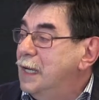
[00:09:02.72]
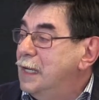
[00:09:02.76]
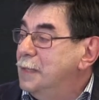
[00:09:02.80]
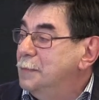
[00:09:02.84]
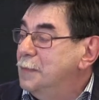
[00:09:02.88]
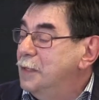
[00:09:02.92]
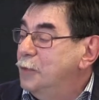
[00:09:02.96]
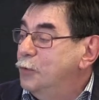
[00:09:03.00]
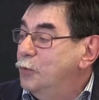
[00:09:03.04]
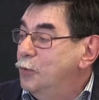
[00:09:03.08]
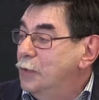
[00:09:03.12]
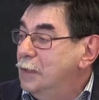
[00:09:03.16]

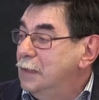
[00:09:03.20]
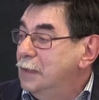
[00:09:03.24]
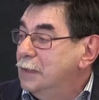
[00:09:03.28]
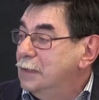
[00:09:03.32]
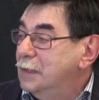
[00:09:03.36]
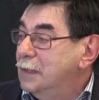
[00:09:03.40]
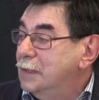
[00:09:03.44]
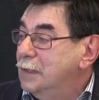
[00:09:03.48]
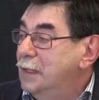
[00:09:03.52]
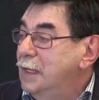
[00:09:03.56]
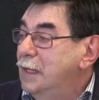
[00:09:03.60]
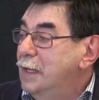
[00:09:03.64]
In
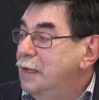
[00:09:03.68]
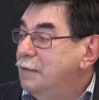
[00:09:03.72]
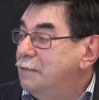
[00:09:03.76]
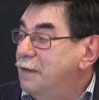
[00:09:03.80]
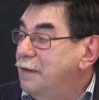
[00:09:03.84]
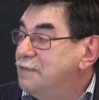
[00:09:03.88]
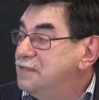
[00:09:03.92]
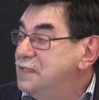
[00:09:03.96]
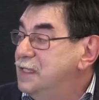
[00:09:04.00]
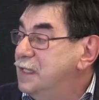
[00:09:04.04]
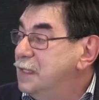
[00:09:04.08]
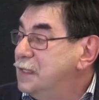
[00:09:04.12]

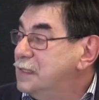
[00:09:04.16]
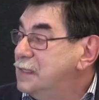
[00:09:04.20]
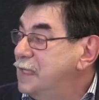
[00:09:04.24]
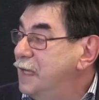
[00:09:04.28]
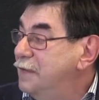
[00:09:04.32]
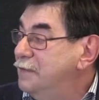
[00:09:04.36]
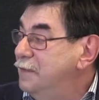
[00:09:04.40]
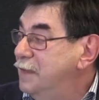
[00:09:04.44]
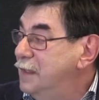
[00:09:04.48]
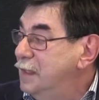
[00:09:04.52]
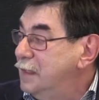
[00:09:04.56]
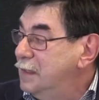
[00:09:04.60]
every
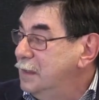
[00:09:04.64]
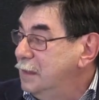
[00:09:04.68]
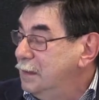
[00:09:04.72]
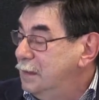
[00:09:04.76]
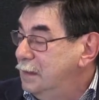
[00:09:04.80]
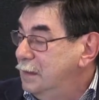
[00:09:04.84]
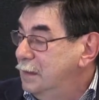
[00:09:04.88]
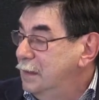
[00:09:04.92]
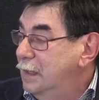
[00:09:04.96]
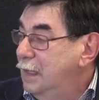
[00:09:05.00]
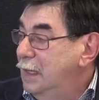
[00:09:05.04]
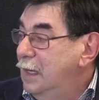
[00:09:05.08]
organ that
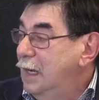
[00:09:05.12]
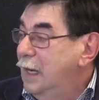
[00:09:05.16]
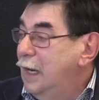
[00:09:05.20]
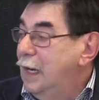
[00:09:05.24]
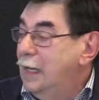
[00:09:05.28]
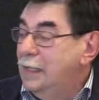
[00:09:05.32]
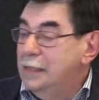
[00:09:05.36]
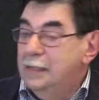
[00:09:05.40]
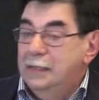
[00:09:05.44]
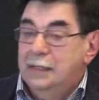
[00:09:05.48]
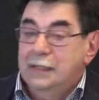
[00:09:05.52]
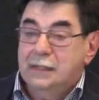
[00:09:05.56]
would be
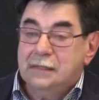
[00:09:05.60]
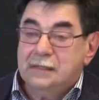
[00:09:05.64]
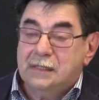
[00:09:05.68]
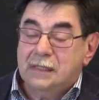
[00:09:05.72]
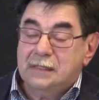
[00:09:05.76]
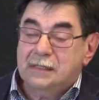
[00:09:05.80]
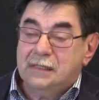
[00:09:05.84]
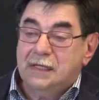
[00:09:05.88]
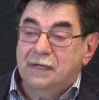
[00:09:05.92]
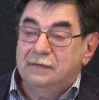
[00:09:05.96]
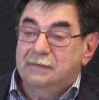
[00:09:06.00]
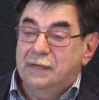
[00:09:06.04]
elected, in
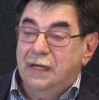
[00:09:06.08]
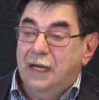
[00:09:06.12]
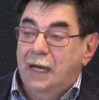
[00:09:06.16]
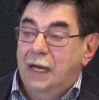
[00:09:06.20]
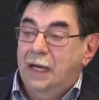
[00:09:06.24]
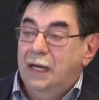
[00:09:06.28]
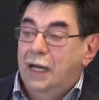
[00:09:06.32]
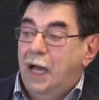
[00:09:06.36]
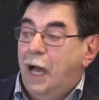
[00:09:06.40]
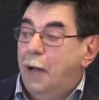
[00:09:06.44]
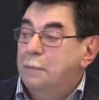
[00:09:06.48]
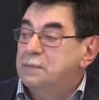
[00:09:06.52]
every
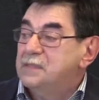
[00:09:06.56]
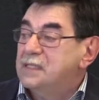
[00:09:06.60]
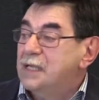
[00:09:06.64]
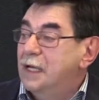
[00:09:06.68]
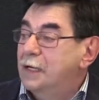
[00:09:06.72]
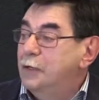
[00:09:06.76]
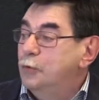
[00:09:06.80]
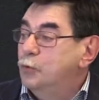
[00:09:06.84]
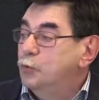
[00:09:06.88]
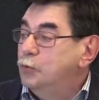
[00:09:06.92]
Soviet,